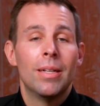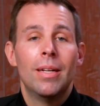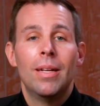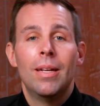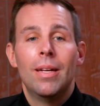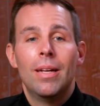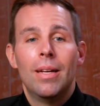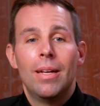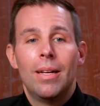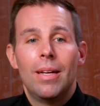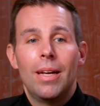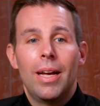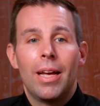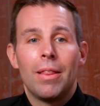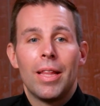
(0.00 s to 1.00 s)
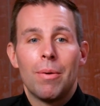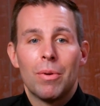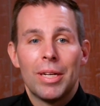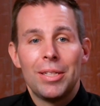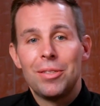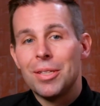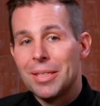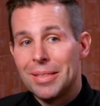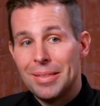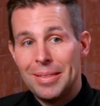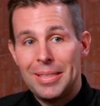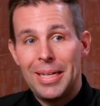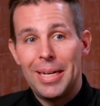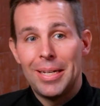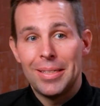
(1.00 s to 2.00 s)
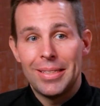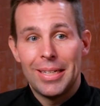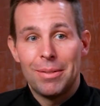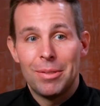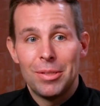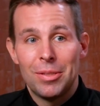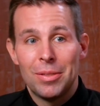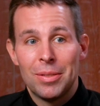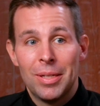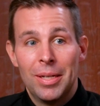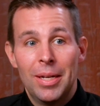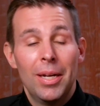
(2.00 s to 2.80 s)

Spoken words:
And then when I took this test, I was